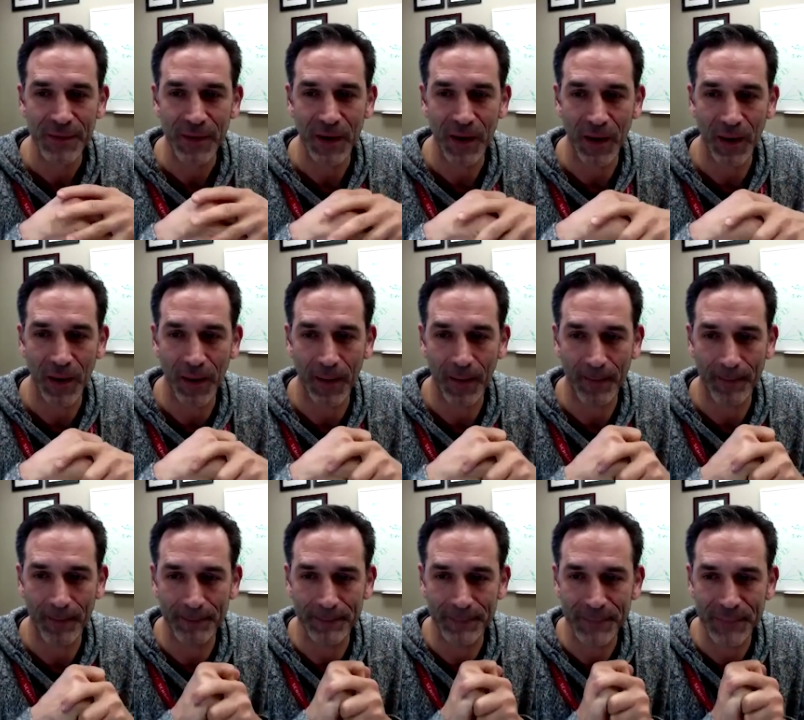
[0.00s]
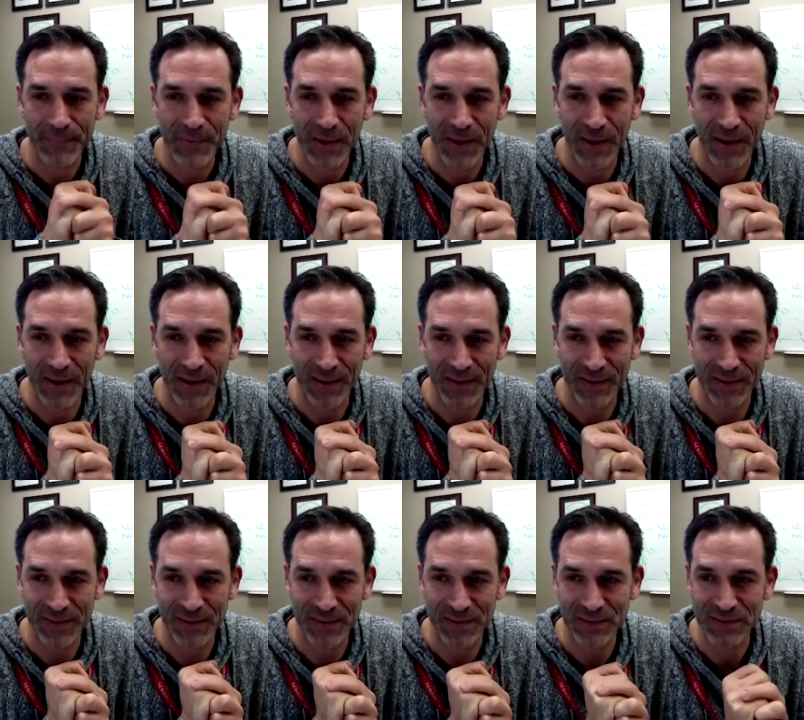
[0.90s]
Um,
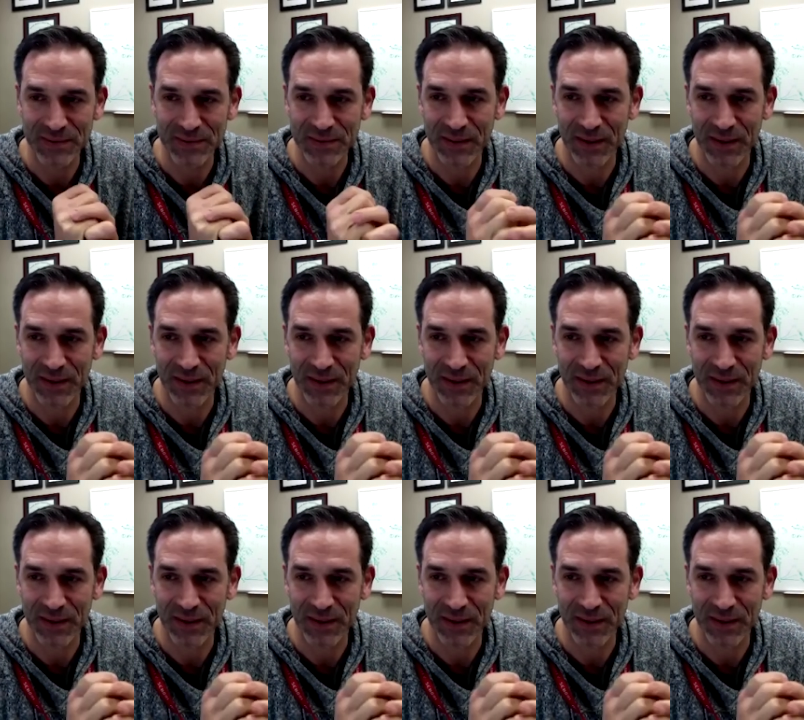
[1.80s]
and,